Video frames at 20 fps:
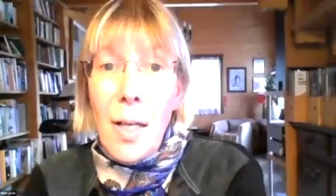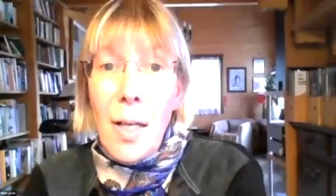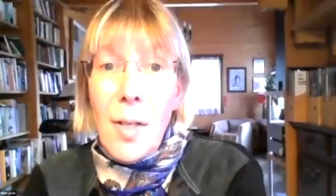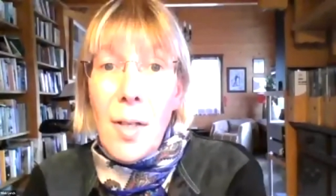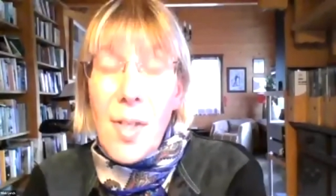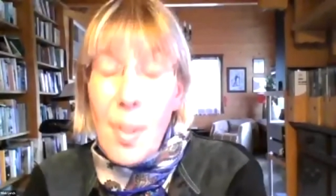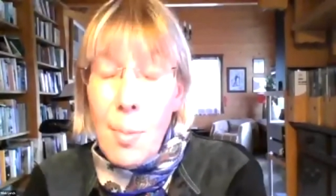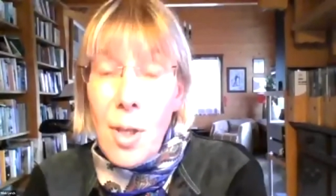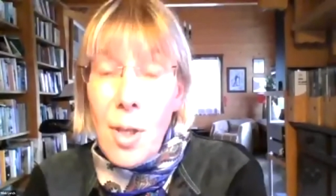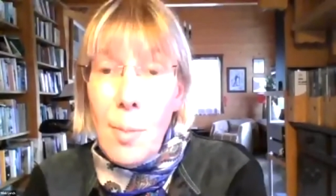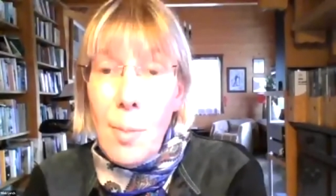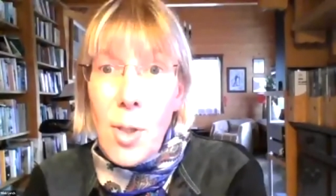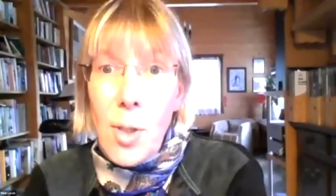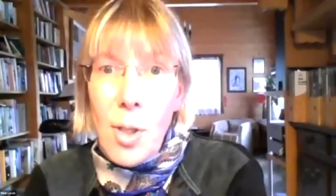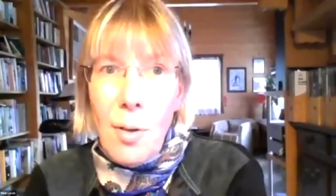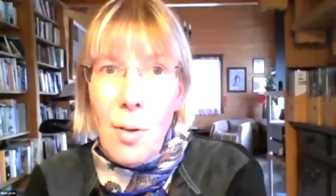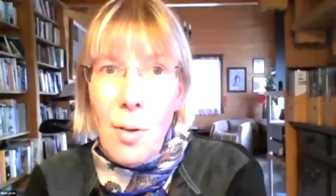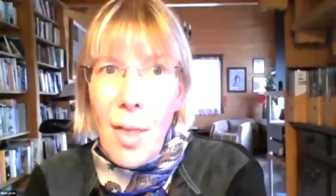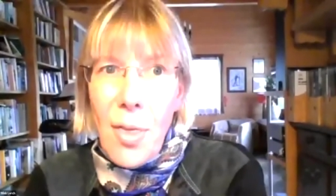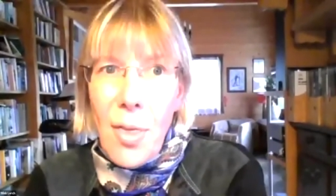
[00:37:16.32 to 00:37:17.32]
some of
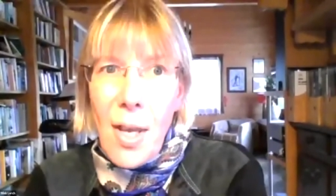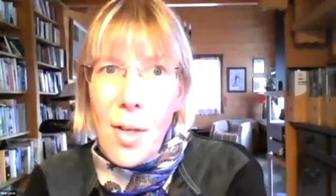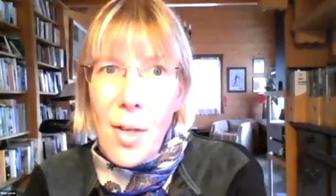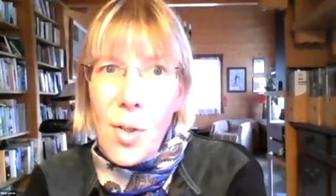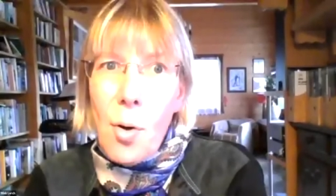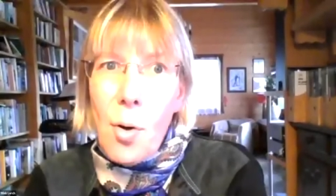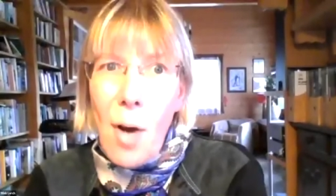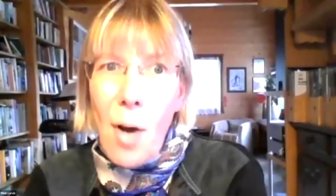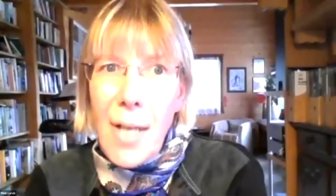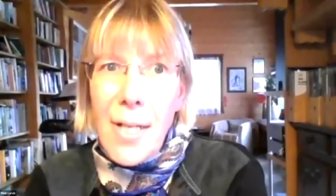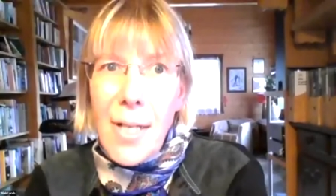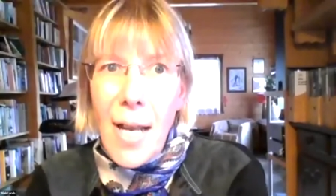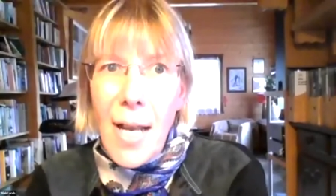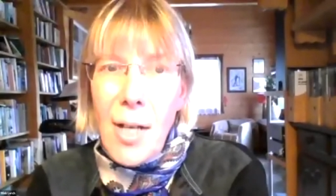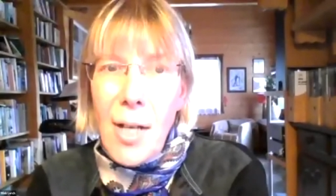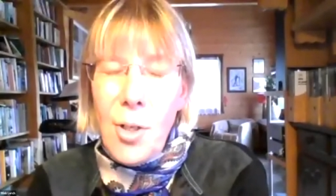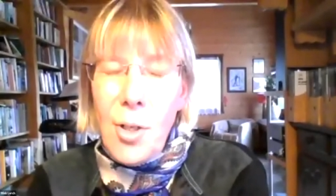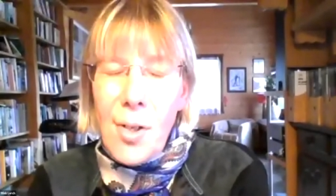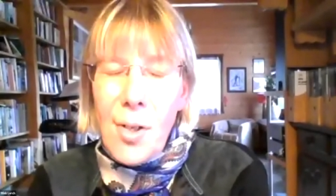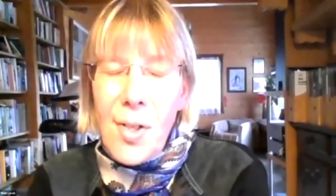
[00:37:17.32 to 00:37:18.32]
them doing things quite
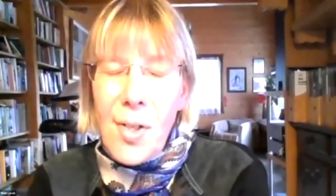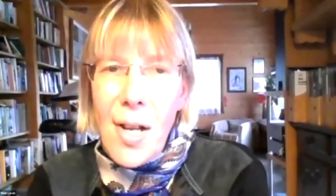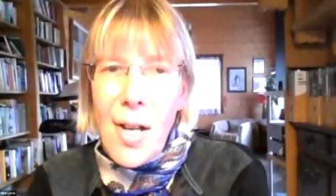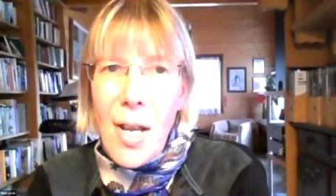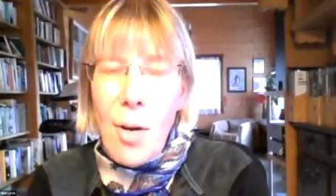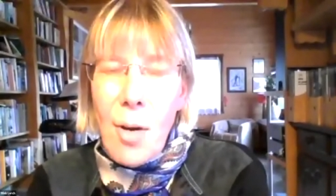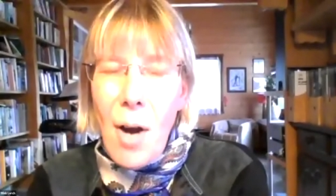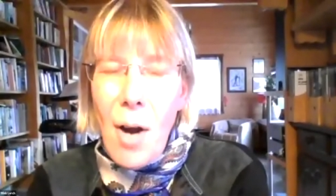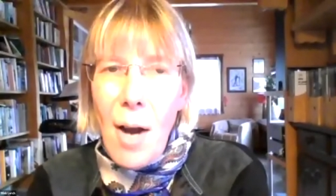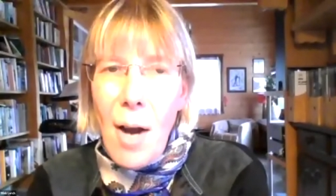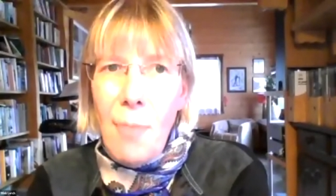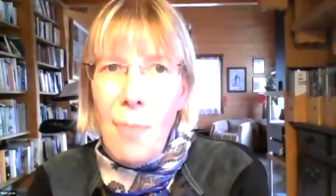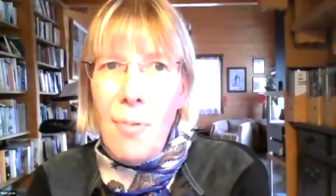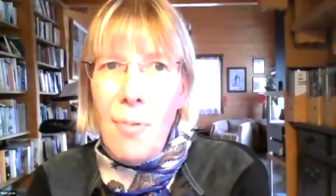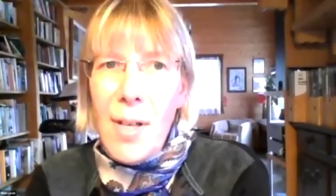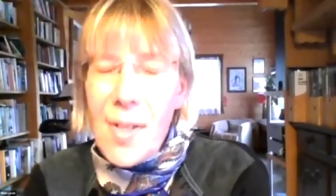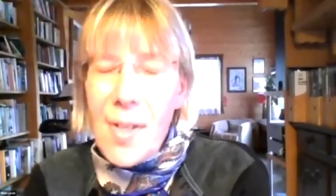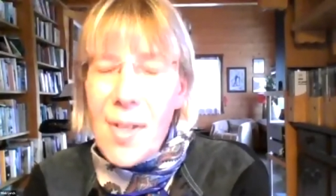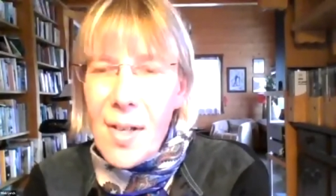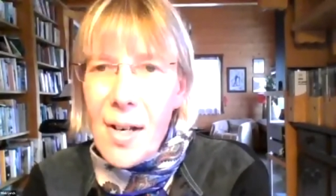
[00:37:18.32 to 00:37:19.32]
dangerously, quite
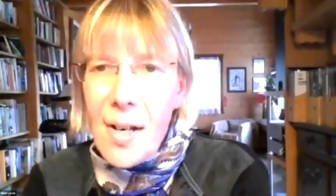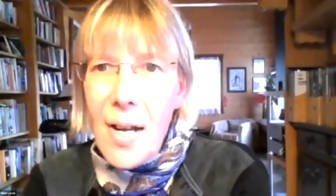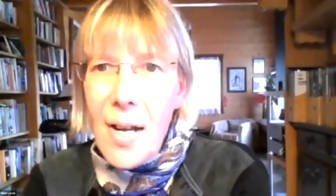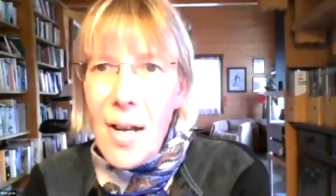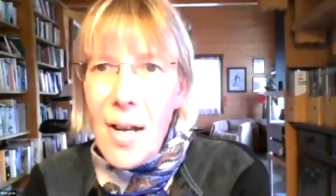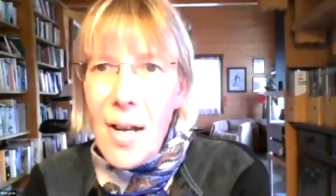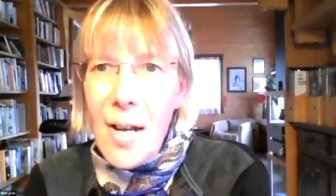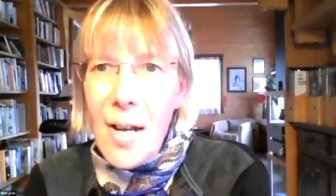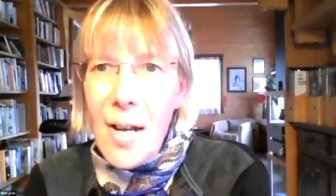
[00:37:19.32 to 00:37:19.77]
riskily.